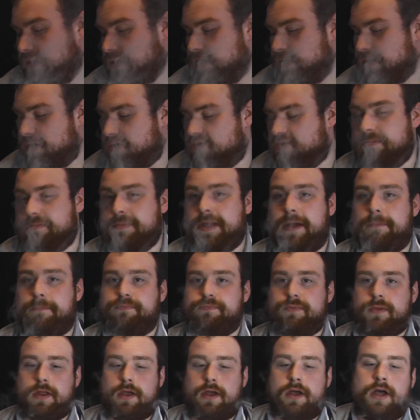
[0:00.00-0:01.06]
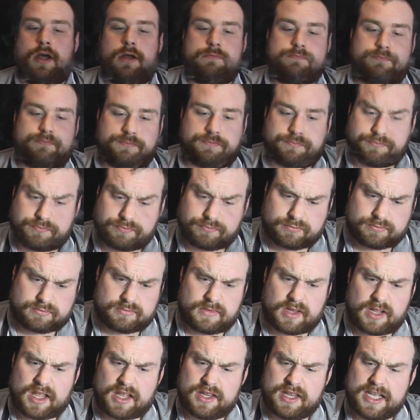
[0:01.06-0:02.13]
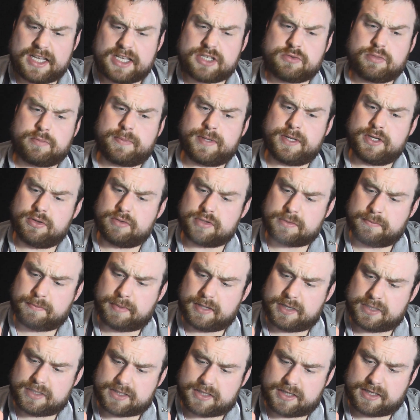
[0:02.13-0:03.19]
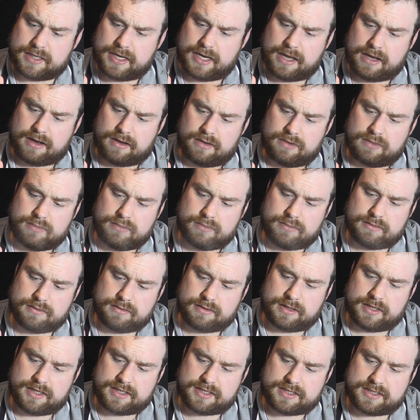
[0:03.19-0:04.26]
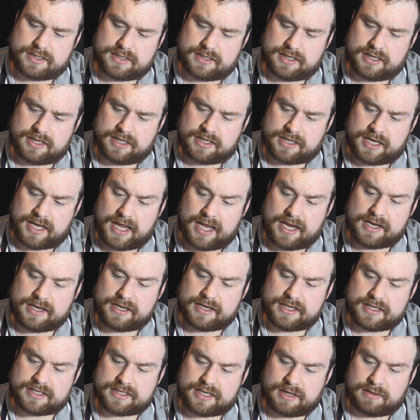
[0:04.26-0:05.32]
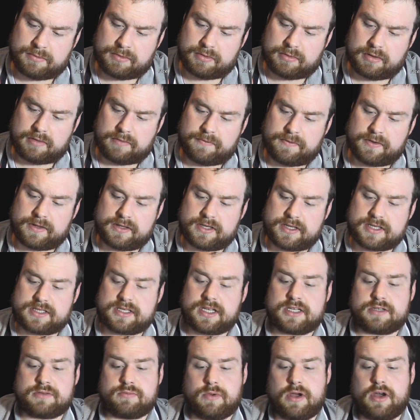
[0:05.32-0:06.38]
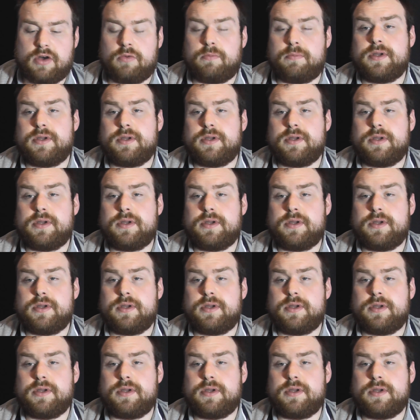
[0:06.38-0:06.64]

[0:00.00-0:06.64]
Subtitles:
Need to drip that. Next would be usability. Now this again is somewhere I think this does well